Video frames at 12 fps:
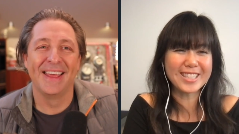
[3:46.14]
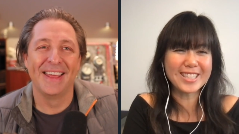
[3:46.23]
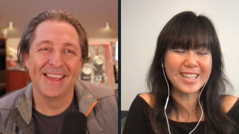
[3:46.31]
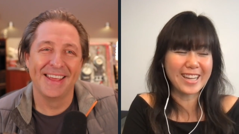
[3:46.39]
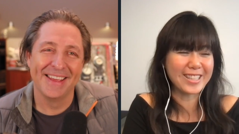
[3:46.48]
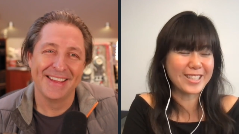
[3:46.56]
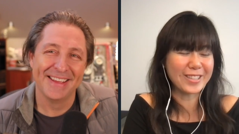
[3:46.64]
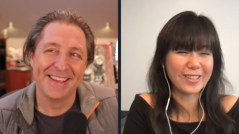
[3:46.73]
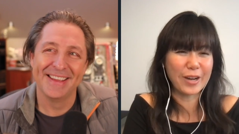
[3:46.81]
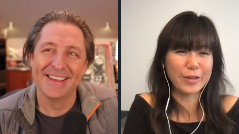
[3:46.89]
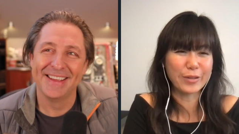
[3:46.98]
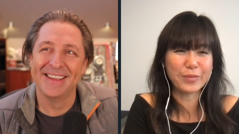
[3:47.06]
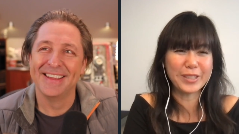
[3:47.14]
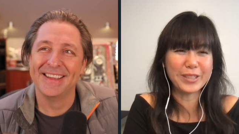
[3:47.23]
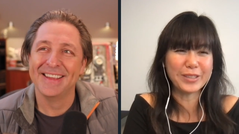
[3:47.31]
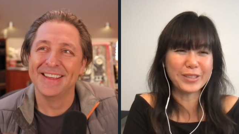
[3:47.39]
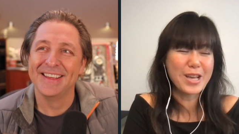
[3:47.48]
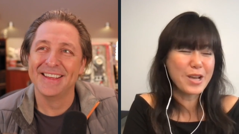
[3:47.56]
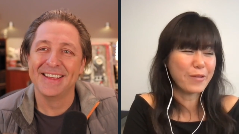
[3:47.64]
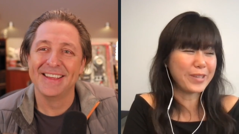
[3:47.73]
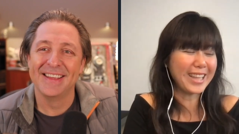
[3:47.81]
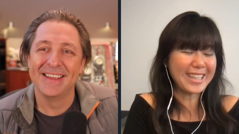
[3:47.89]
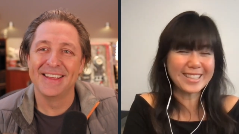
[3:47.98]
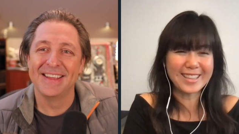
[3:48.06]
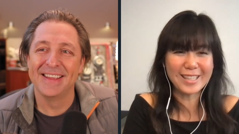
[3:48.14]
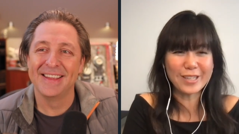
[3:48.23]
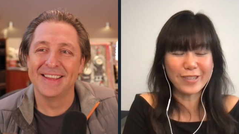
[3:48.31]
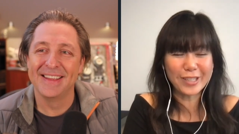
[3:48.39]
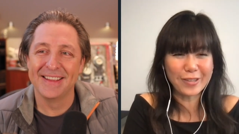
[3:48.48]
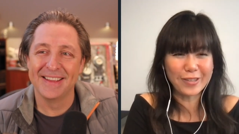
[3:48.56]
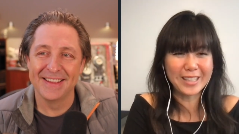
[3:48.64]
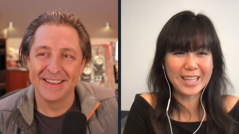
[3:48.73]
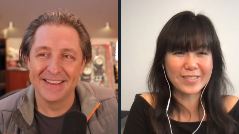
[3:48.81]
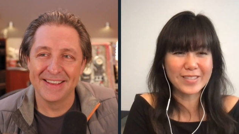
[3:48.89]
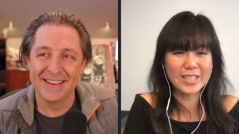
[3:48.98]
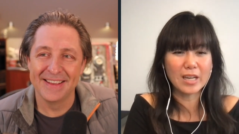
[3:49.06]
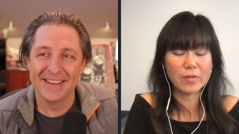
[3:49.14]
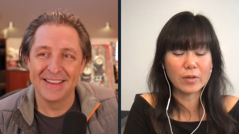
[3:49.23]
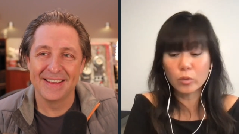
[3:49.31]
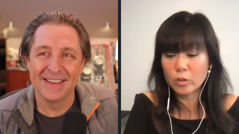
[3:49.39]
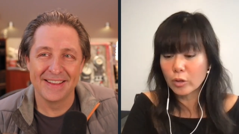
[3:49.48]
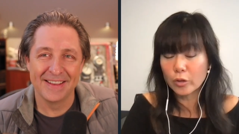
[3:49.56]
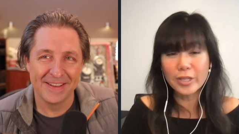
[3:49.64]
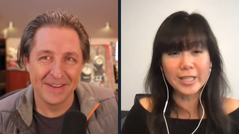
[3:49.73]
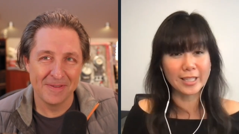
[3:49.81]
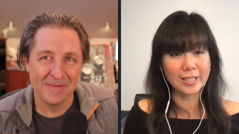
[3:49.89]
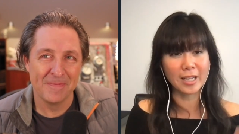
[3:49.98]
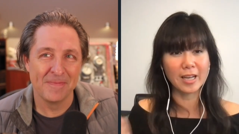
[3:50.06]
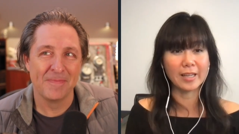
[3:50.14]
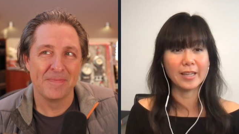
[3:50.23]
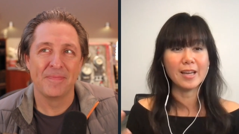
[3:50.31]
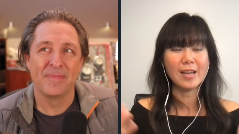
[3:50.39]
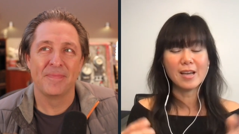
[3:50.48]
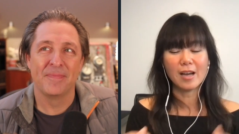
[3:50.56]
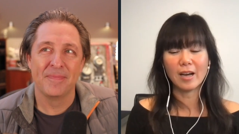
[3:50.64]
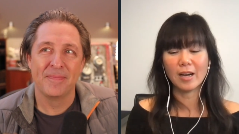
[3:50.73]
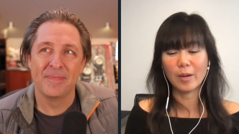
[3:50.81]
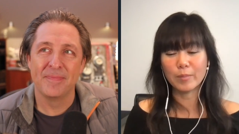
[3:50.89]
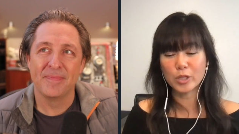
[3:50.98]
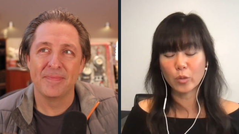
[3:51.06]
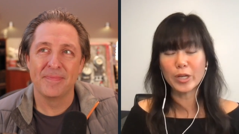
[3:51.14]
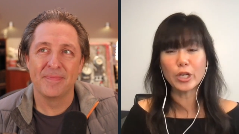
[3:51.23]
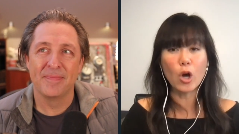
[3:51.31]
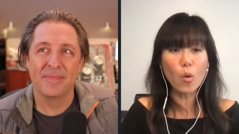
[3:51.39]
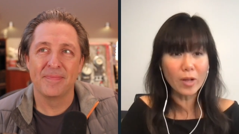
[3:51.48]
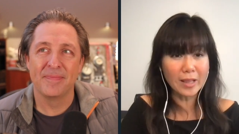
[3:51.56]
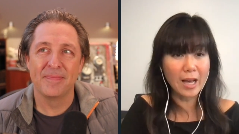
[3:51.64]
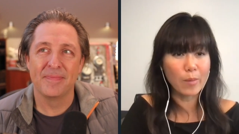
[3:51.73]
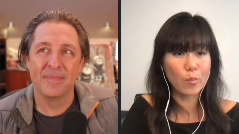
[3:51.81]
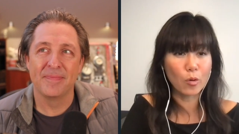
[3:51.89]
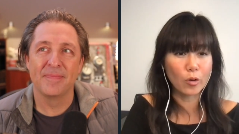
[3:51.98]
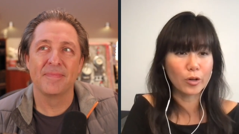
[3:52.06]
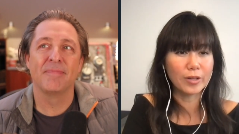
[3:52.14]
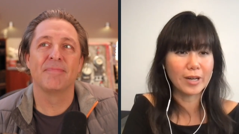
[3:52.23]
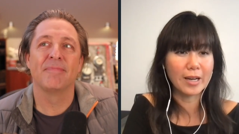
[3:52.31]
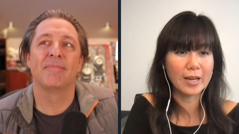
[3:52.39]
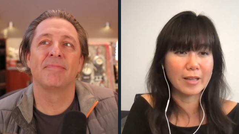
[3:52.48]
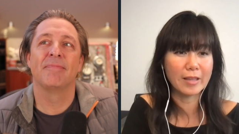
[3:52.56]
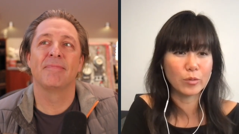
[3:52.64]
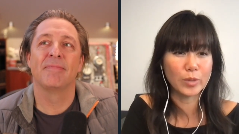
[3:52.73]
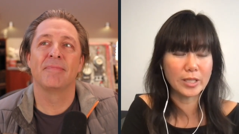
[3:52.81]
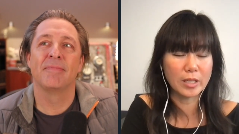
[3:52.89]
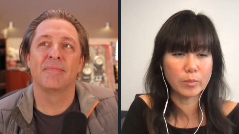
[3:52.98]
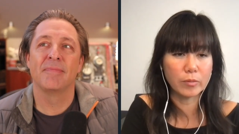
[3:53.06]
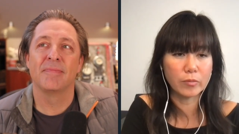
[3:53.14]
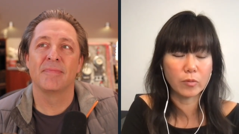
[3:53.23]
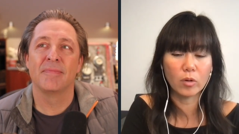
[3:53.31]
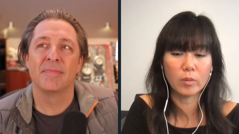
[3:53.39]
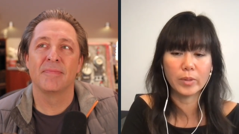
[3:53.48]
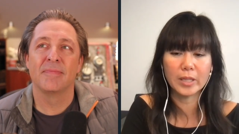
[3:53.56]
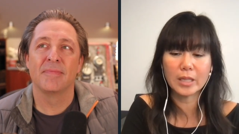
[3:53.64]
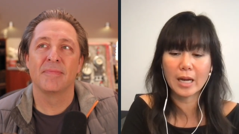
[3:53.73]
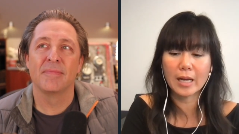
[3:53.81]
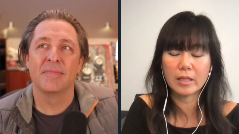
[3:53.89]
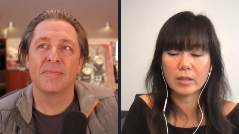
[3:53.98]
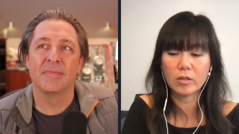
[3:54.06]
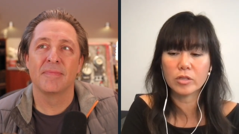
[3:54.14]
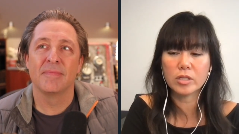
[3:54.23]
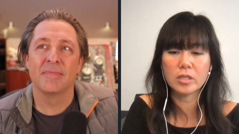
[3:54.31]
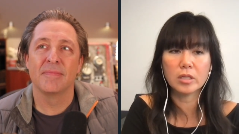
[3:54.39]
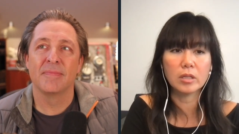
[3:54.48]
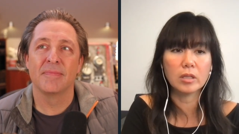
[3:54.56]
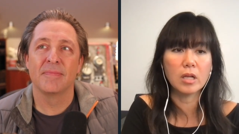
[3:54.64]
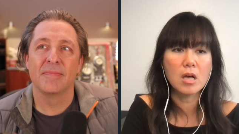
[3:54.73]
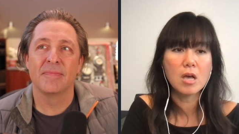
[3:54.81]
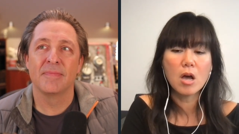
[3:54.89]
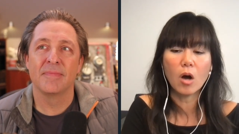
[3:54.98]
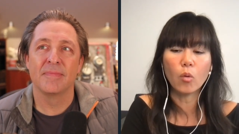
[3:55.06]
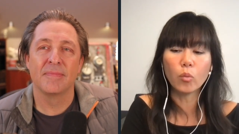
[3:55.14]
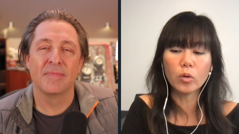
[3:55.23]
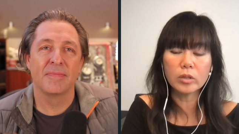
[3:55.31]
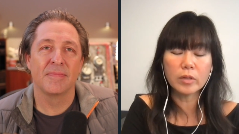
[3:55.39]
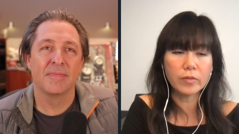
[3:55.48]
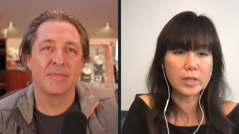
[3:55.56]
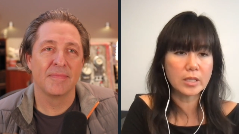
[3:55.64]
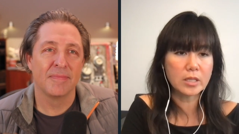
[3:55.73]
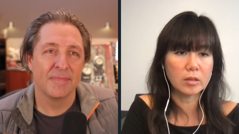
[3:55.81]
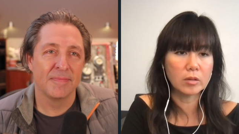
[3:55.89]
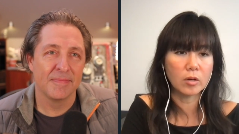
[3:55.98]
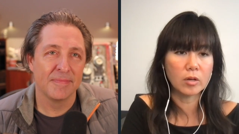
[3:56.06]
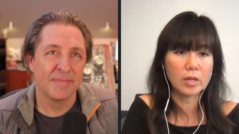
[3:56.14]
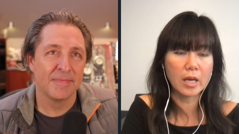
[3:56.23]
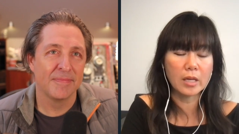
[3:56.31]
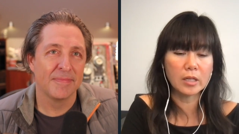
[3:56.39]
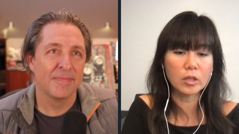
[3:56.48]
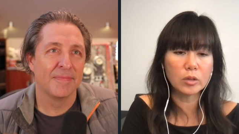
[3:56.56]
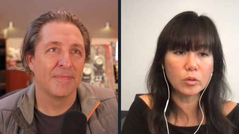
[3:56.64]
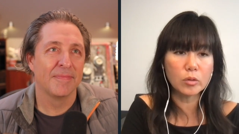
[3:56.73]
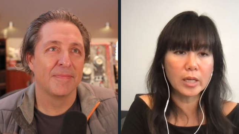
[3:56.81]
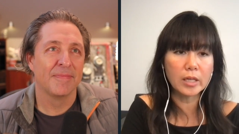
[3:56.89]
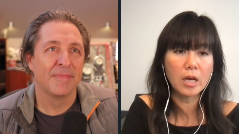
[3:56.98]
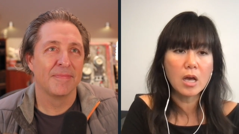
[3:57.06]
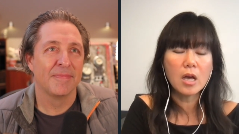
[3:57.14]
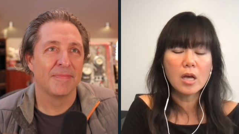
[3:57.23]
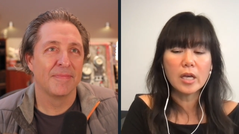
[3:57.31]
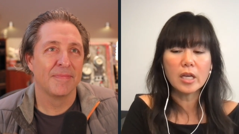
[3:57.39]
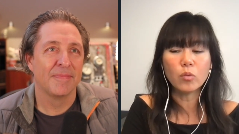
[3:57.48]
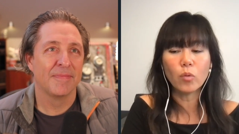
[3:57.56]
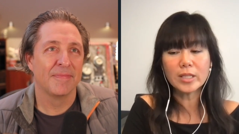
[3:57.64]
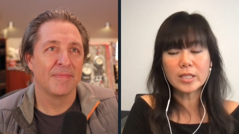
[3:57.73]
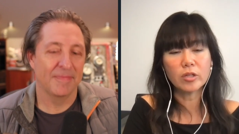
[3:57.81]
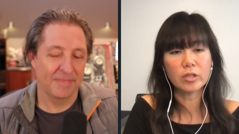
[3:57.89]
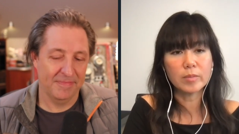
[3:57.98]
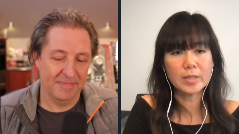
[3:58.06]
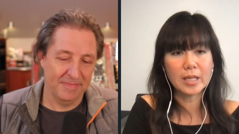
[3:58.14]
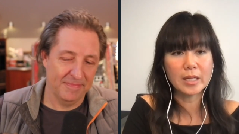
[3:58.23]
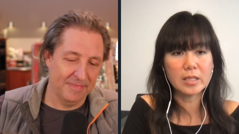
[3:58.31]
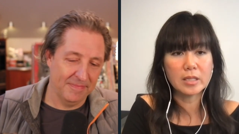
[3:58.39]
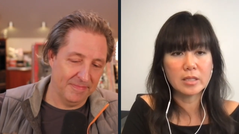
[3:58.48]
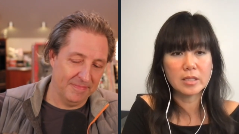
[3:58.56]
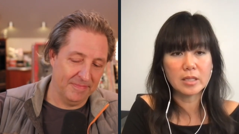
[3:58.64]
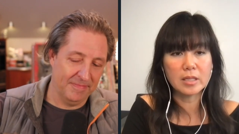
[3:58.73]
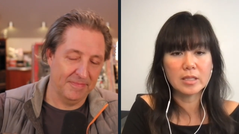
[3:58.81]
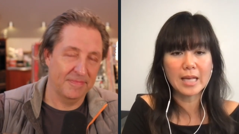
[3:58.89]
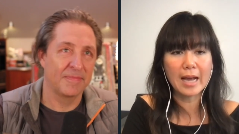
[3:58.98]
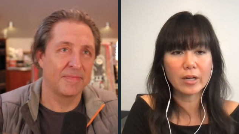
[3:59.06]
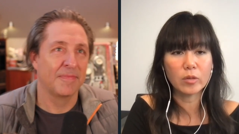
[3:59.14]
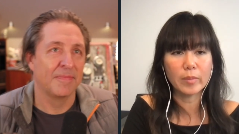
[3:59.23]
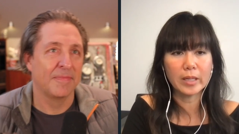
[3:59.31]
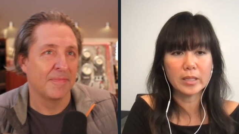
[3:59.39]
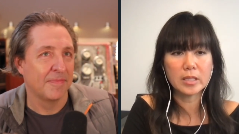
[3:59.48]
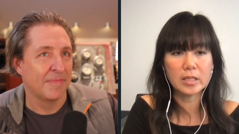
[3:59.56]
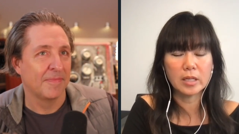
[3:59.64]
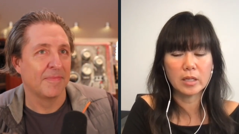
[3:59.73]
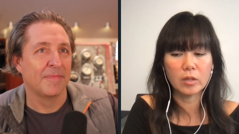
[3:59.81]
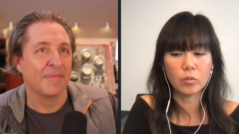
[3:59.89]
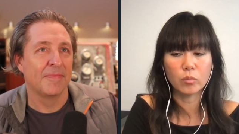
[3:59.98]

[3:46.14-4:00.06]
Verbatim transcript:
Speaker 1: science or health field, we like to think we know a lot of stuff, and we're learning a ton. Um, so we know a lot more uh, than we did before, but I think there's still a world of things to learn, including in what circumstances is Akkermansia